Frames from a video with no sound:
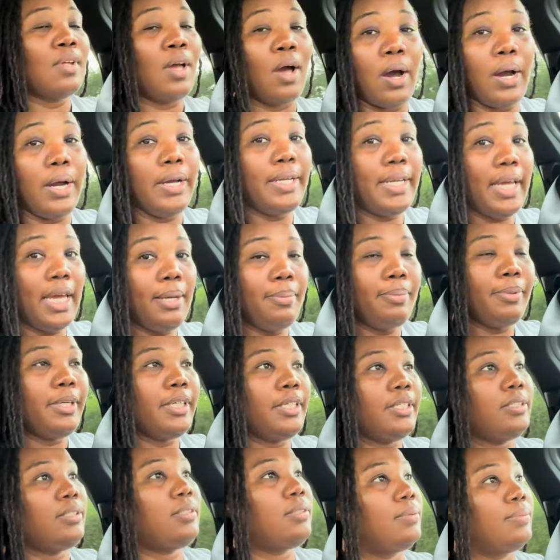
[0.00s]
Our
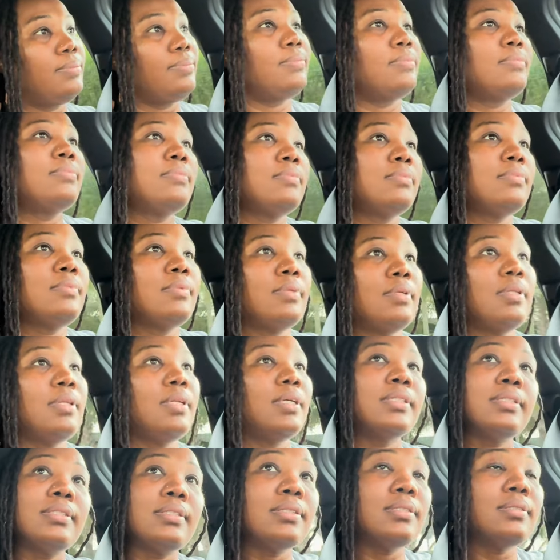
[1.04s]
neighbors,
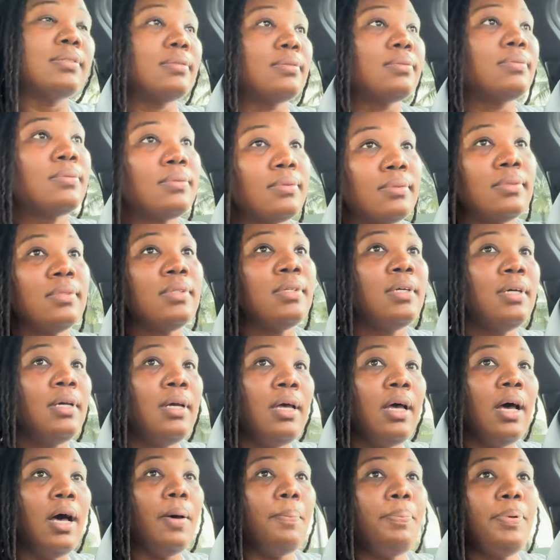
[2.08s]
listen,
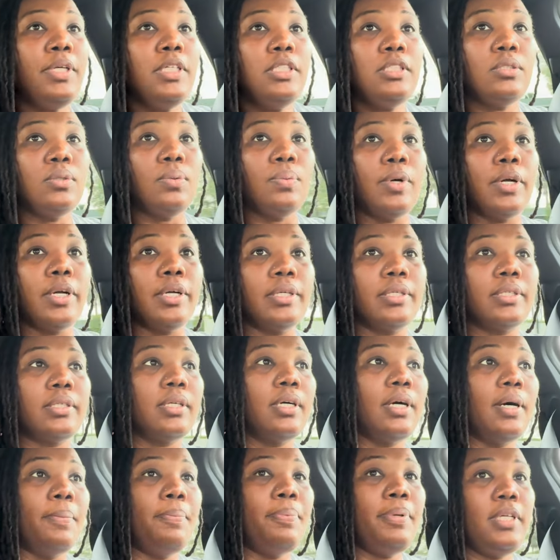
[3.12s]
a piece of work,
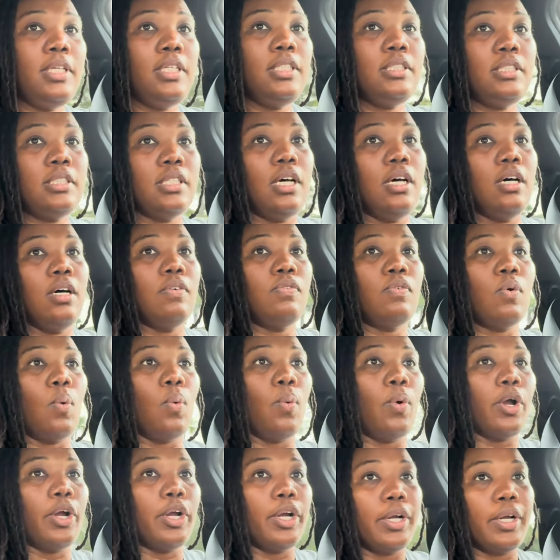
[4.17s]
a piece of
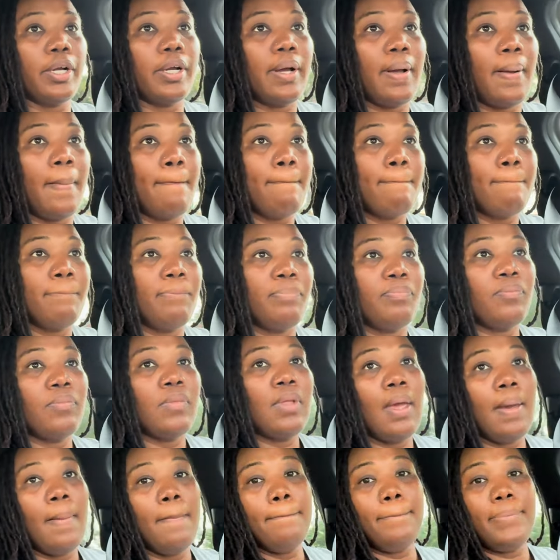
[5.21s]
work.
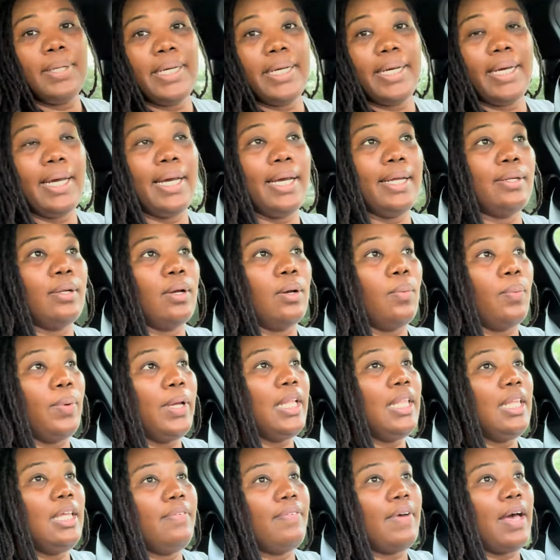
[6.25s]
But we
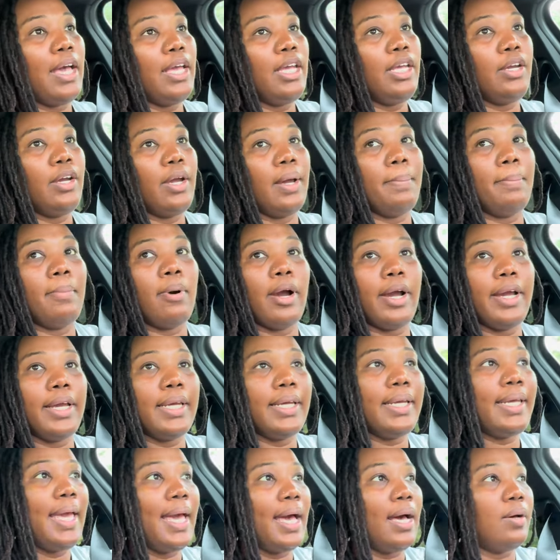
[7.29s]
live out here in
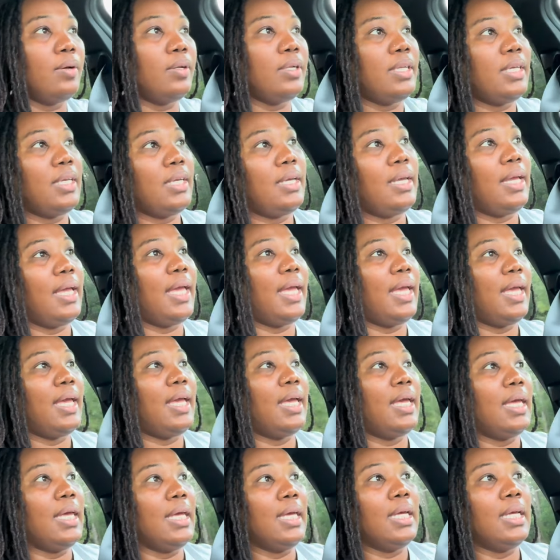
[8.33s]
Martin County
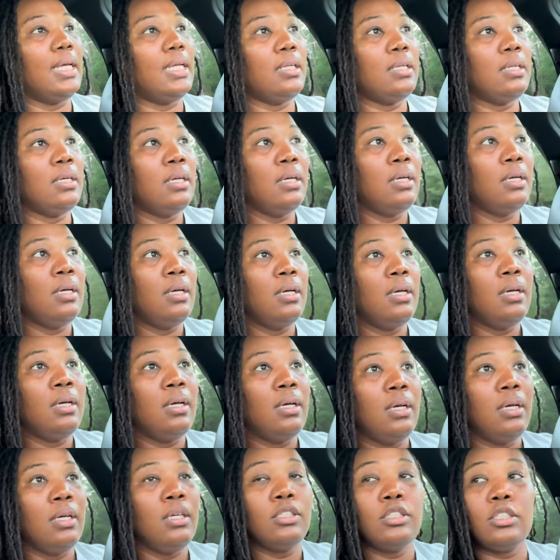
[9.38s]
and
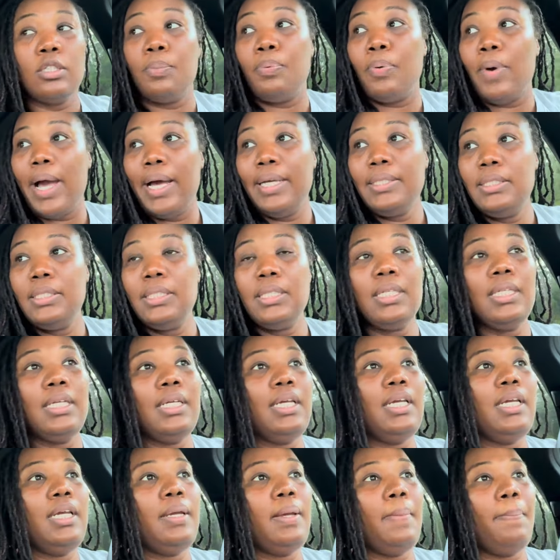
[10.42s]

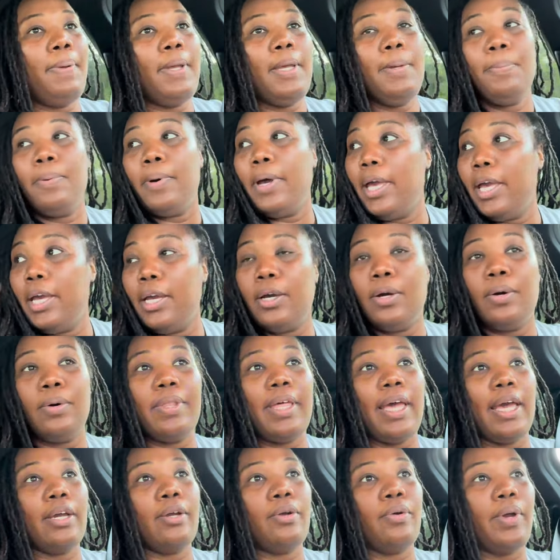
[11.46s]
surprisingly, people ain't go
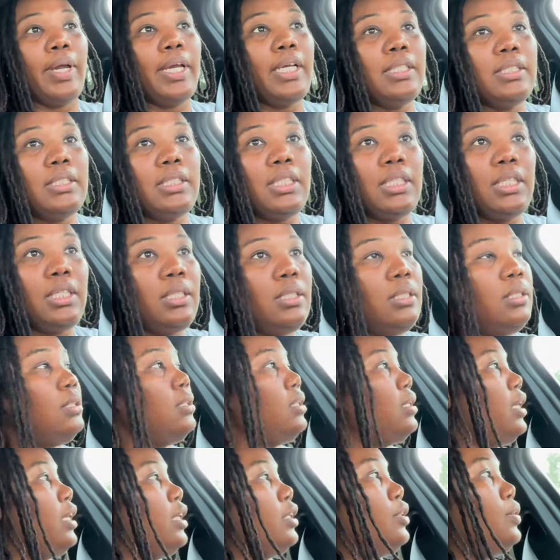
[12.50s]
that crazy
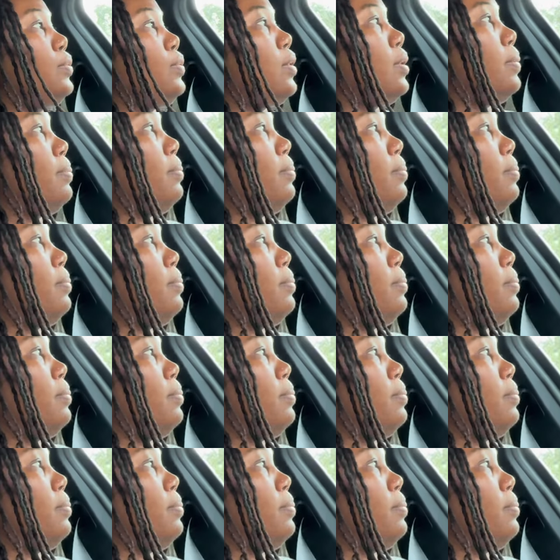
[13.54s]
and do the